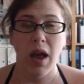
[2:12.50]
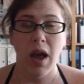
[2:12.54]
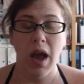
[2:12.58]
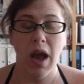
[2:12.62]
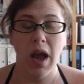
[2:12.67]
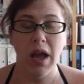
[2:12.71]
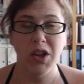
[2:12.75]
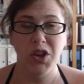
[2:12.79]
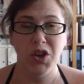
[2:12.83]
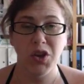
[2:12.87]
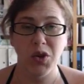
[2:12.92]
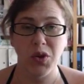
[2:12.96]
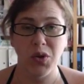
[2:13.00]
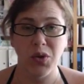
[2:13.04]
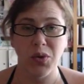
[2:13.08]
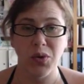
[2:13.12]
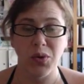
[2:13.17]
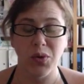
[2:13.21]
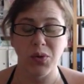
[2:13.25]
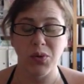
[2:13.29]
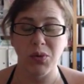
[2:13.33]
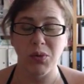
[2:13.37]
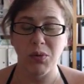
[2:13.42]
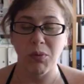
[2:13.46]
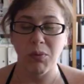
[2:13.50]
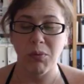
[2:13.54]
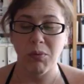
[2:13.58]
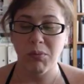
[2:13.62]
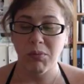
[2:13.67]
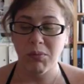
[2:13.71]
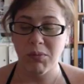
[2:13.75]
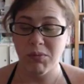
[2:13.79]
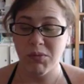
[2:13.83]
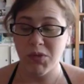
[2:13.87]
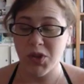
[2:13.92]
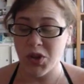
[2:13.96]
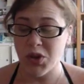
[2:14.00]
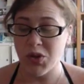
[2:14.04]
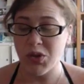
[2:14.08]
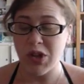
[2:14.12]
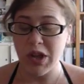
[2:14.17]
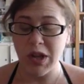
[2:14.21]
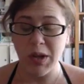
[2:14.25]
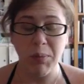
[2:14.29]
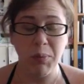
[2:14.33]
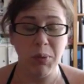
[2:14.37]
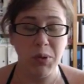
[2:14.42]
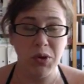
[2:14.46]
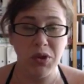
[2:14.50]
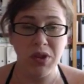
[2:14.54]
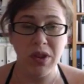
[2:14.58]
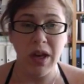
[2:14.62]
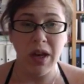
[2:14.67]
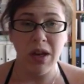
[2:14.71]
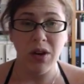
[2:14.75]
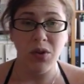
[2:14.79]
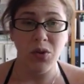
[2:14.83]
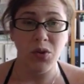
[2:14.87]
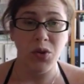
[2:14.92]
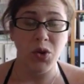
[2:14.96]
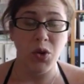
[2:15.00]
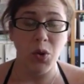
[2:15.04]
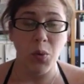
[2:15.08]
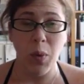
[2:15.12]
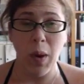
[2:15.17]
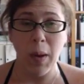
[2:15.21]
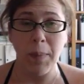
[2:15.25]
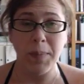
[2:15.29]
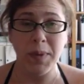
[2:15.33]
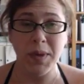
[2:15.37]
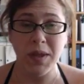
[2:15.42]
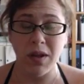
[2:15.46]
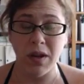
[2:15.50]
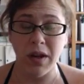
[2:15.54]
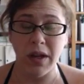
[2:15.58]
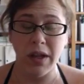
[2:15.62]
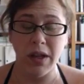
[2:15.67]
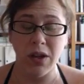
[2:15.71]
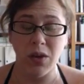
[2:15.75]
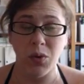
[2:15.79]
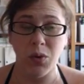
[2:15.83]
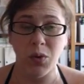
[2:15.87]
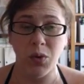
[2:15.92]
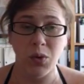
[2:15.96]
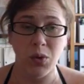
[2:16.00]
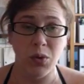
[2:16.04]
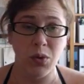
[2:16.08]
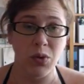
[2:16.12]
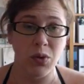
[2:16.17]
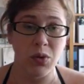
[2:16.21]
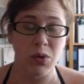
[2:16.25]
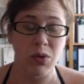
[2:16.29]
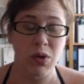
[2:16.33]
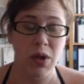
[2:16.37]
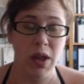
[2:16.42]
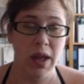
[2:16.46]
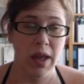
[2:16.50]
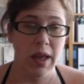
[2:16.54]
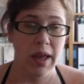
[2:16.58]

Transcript: And you usually put that on your website or